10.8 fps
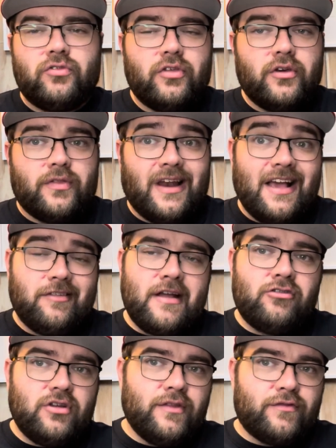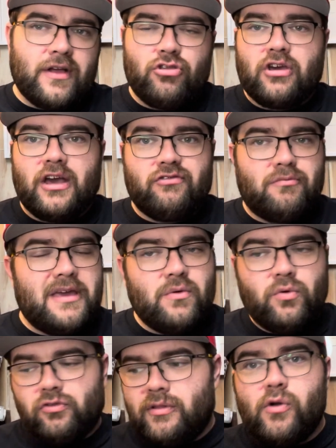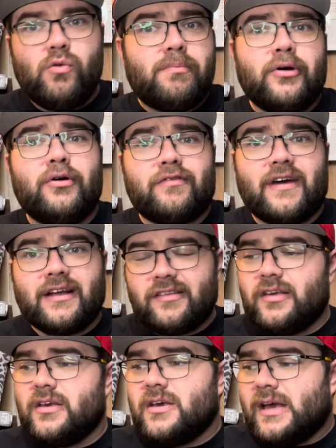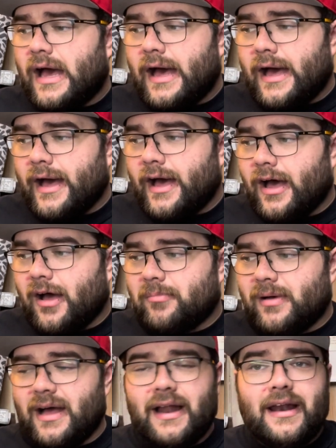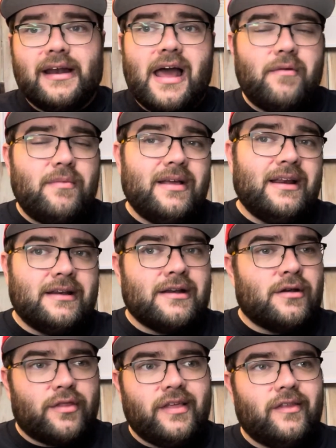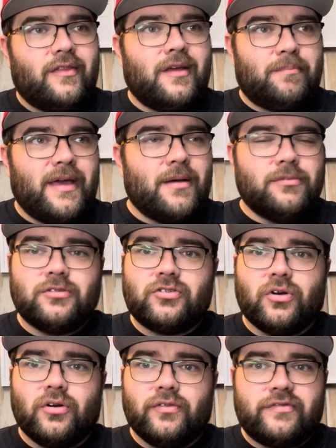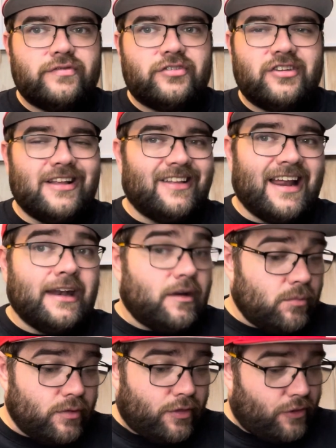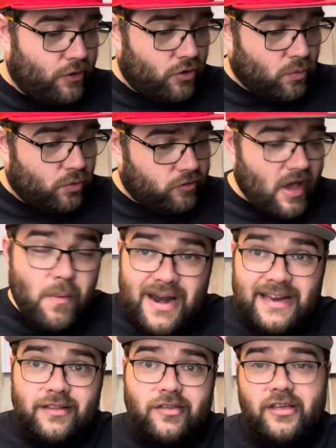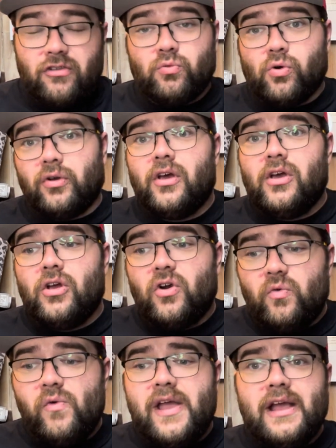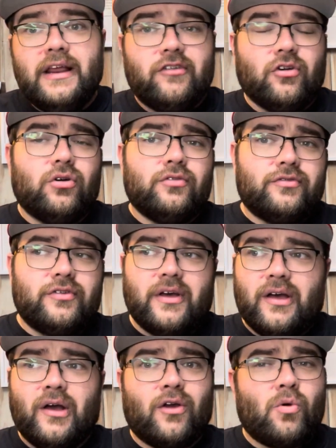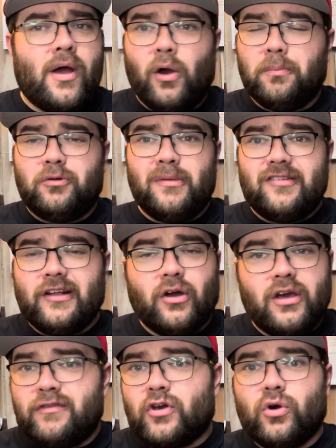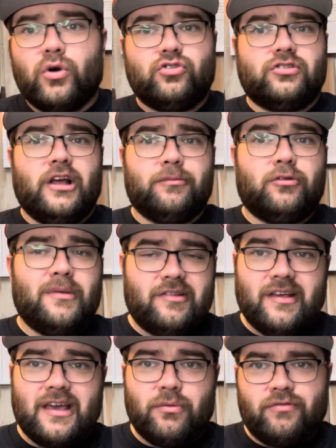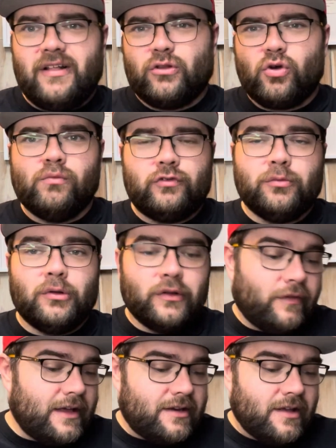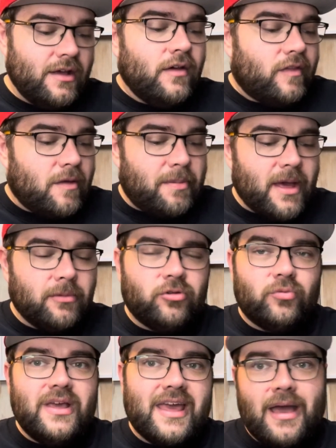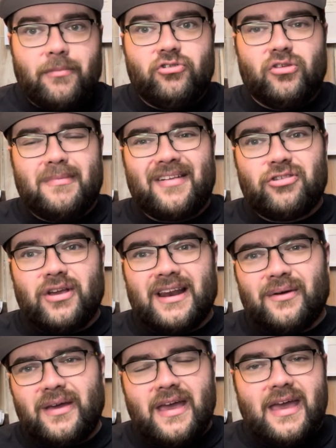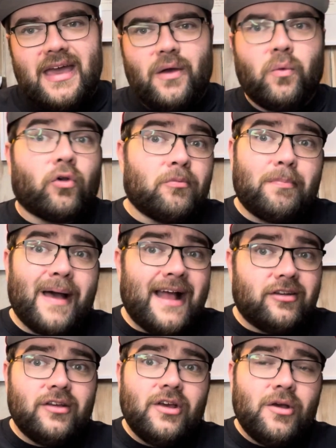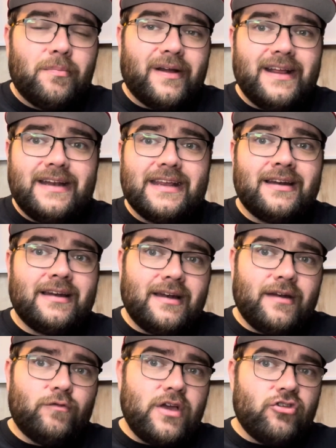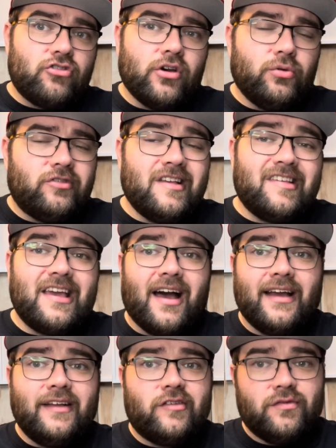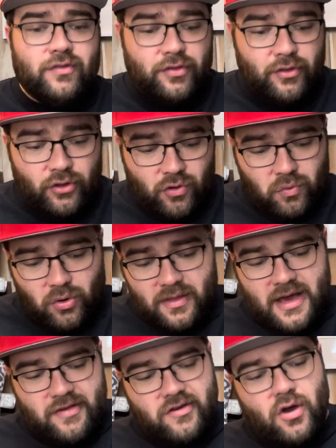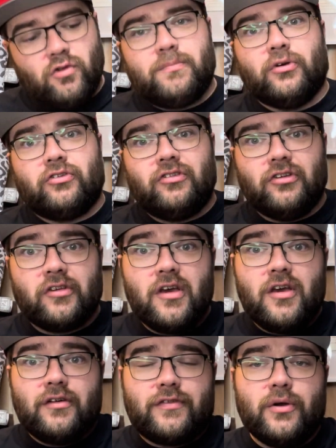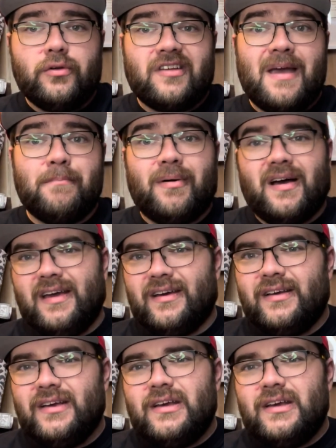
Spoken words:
The last entry in the franchise for me was Note Perfect, and I really didn't think that they'd be able to sort of stick the landing with the third one. So I went into this one really sort of quite optimistic, not even cautiously optimistic. I felt comfortable that they'd be able to recapture the magic. Now, it wasn't bad, but it didn't reach those dizzy heights of the third one, and that is Ghostbusters Frozen Empire.